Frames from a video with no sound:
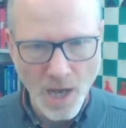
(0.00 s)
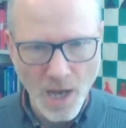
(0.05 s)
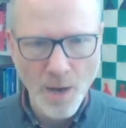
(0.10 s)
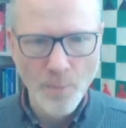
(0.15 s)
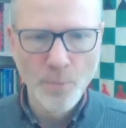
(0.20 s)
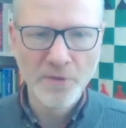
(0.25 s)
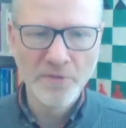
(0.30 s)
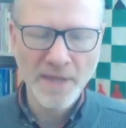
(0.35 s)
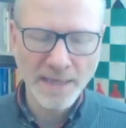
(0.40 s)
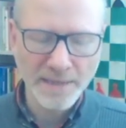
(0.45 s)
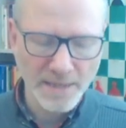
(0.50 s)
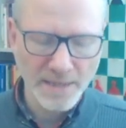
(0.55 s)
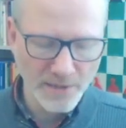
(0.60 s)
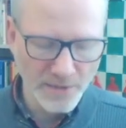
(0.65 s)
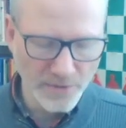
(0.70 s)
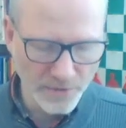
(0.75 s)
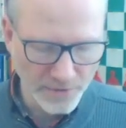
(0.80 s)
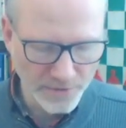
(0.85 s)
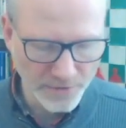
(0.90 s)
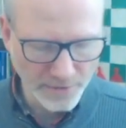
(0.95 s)
But that is
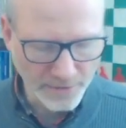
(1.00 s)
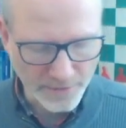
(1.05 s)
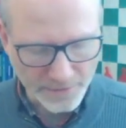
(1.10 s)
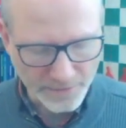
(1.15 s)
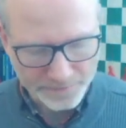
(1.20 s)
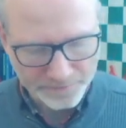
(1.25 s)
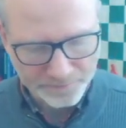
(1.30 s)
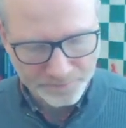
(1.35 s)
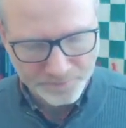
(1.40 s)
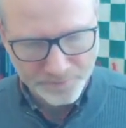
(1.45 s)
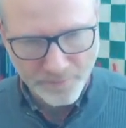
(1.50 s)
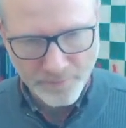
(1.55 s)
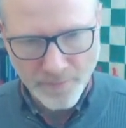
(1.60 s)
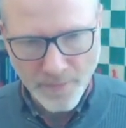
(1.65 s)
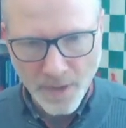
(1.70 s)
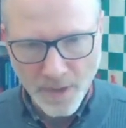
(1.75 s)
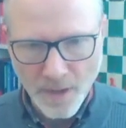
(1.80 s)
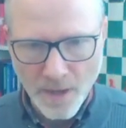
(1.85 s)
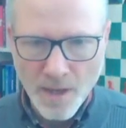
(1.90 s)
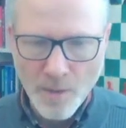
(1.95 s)
not all.
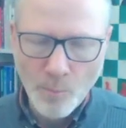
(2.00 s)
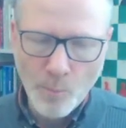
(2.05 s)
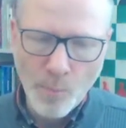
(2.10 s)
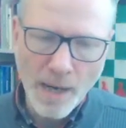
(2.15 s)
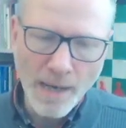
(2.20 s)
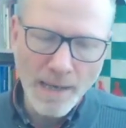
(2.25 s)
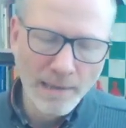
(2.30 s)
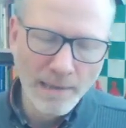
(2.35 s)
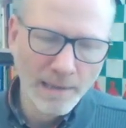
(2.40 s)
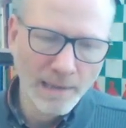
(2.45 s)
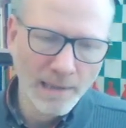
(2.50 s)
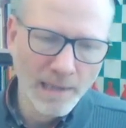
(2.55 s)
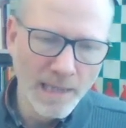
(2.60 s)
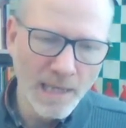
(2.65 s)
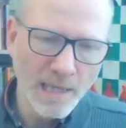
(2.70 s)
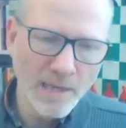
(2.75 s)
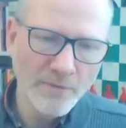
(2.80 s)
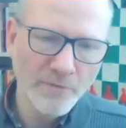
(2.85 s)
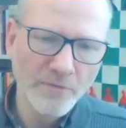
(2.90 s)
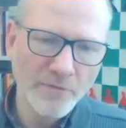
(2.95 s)
By
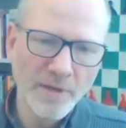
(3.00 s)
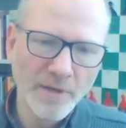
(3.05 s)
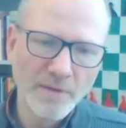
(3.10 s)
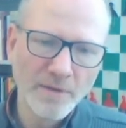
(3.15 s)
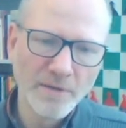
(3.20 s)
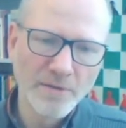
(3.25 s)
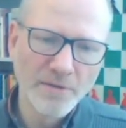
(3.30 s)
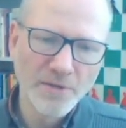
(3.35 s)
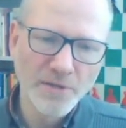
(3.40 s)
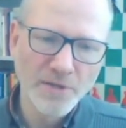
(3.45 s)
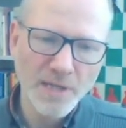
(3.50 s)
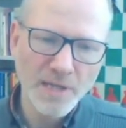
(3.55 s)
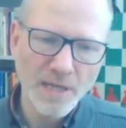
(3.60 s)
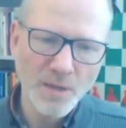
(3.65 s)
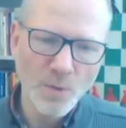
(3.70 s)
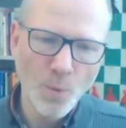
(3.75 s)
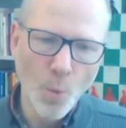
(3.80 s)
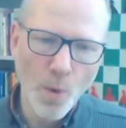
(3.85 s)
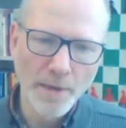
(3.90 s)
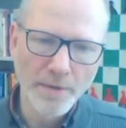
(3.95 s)
leaving the
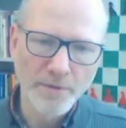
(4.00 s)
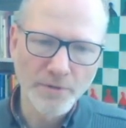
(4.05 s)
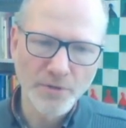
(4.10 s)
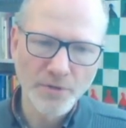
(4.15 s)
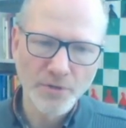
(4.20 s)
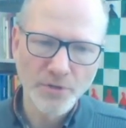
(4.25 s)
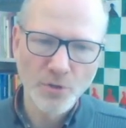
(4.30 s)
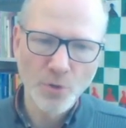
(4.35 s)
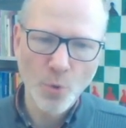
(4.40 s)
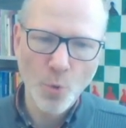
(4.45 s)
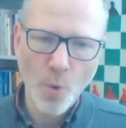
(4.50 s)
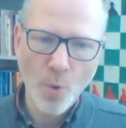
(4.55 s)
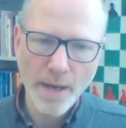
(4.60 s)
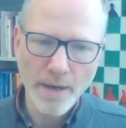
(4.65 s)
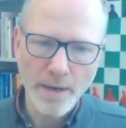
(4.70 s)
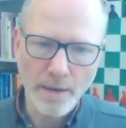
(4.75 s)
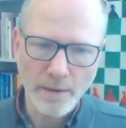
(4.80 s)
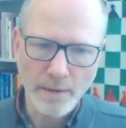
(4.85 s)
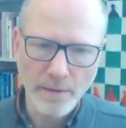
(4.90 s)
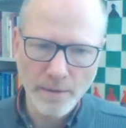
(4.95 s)
c1
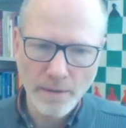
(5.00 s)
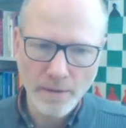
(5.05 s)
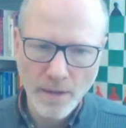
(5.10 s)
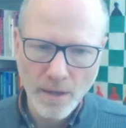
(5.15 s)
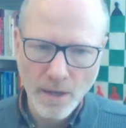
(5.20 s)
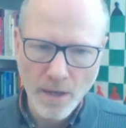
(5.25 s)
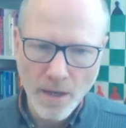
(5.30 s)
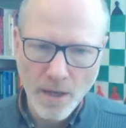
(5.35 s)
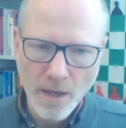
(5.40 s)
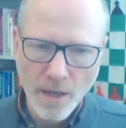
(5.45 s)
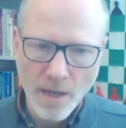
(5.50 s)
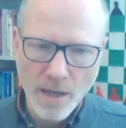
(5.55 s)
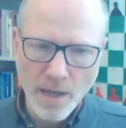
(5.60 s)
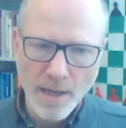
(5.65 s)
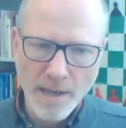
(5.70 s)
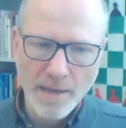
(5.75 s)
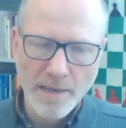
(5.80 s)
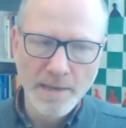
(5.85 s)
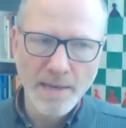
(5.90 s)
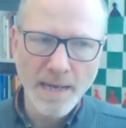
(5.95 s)
square,
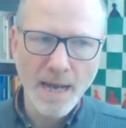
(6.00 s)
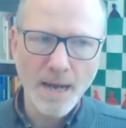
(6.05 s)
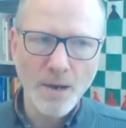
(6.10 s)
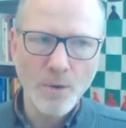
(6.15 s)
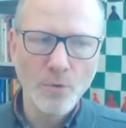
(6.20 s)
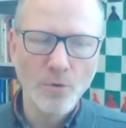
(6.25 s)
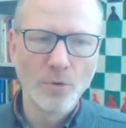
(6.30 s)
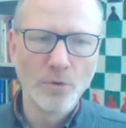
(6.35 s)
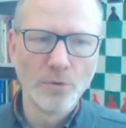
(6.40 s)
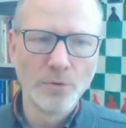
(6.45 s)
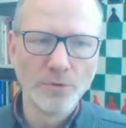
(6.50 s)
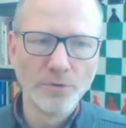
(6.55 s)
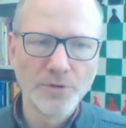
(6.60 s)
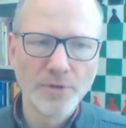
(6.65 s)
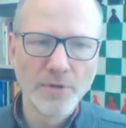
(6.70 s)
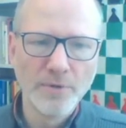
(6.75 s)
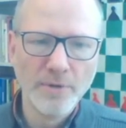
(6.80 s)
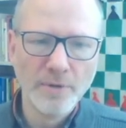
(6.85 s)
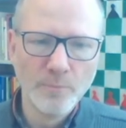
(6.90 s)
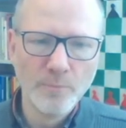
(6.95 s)
now
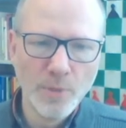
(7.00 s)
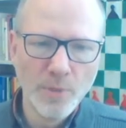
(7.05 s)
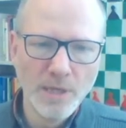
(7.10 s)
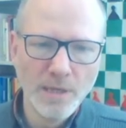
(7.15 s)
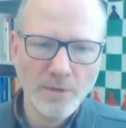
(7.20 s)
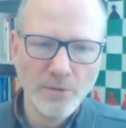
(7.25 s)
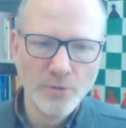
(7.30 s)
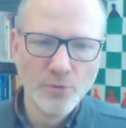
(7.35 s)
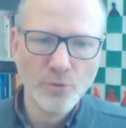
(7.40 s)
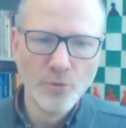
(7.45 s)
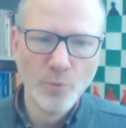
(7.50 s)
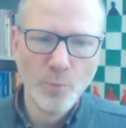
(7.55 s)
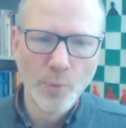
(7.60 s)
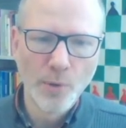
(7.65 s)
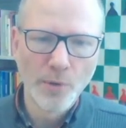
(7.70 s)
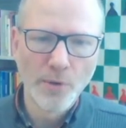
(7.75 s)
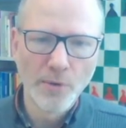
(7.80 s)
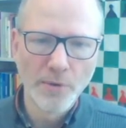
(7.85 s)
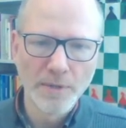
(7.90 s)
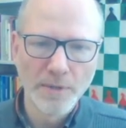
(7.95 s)
also the b2
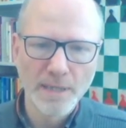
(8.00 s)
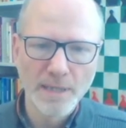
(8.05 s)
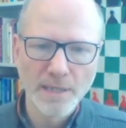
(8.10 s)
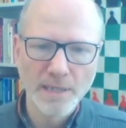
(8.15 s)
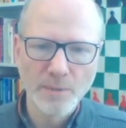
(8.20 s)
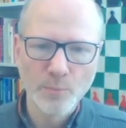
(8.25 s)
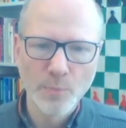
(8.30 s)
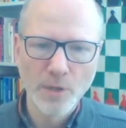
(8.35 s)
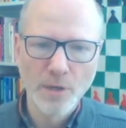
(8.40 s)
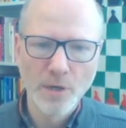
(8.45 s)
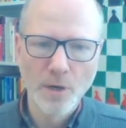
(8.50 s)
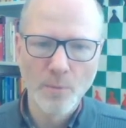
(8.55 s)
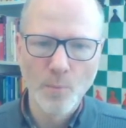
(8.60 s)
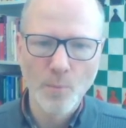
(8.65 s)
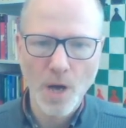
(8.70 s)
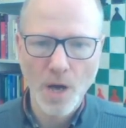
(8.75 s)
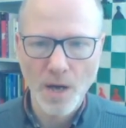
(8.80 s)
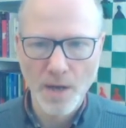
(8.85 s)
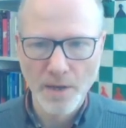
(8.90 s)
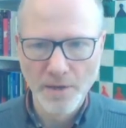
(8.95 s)
pawn has become
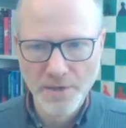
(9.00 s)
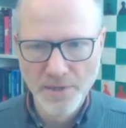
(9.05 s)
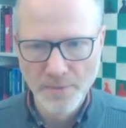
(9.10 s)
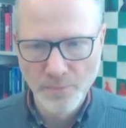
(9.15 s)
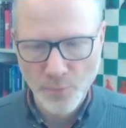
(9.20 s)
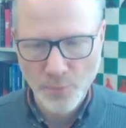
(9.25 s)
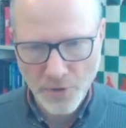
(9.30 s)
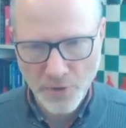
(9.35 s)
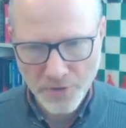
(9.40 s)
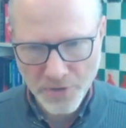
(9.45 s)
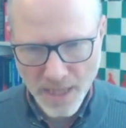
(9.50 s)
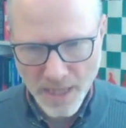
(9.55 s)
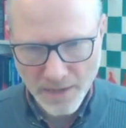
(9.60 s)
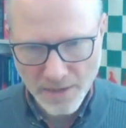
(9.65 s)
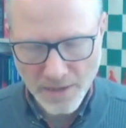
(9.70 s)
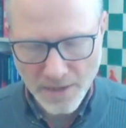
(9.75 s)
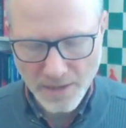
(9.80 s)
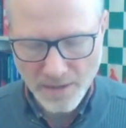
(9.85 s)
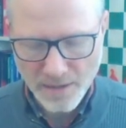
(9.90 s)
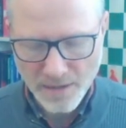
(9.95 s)

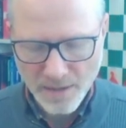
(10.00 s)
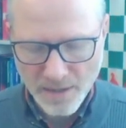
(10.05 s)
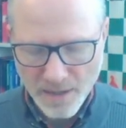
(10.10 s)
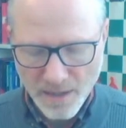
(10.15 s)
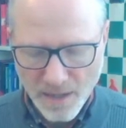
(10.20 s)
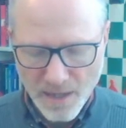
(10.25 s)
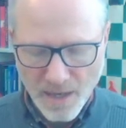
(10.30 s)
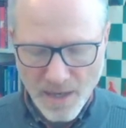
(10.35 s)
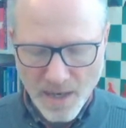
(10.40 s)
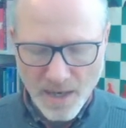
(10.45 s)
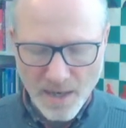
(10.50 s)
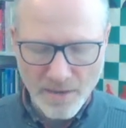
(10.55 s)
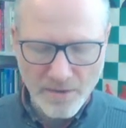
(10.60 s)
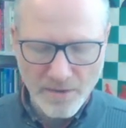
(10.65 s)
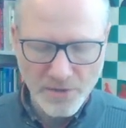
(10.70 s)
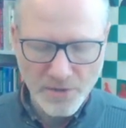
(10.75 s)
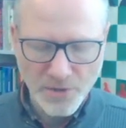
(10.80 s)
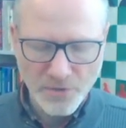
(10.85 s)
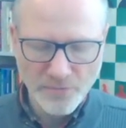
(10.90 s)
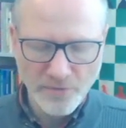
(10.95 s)
unprotected. And
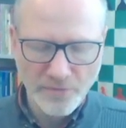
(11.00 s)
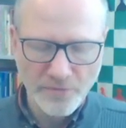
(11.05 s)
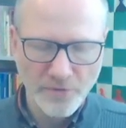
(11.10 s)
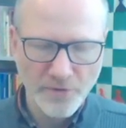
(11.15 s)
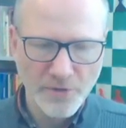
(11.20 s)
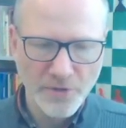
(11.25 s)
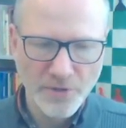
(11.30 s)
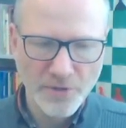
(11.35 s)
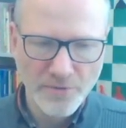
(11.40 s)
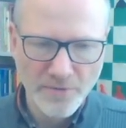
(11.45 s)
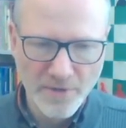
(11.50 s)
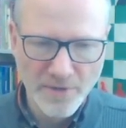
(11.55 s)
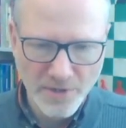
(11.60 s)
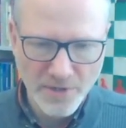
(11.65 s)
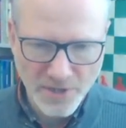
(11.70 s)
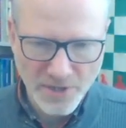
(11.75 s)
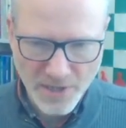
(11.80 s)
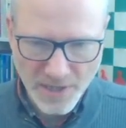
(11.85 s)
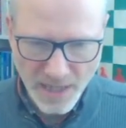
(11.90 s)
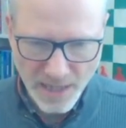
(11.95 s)
this refers to the
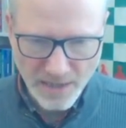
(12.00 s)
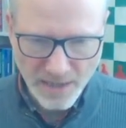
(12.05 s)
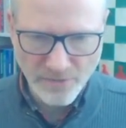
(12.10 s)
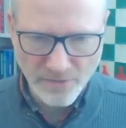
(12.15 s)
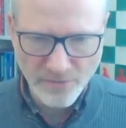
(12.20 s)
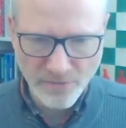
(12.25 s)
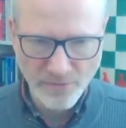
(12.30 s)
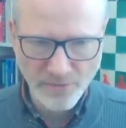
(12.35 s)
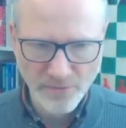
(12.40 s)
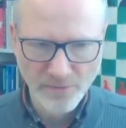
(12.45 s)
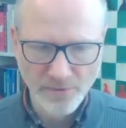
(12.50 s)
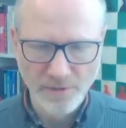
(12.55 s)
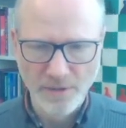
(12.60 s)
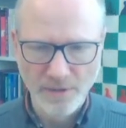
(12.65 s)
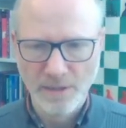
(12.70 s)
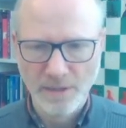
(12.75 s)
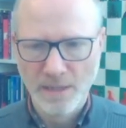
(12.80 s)
second rule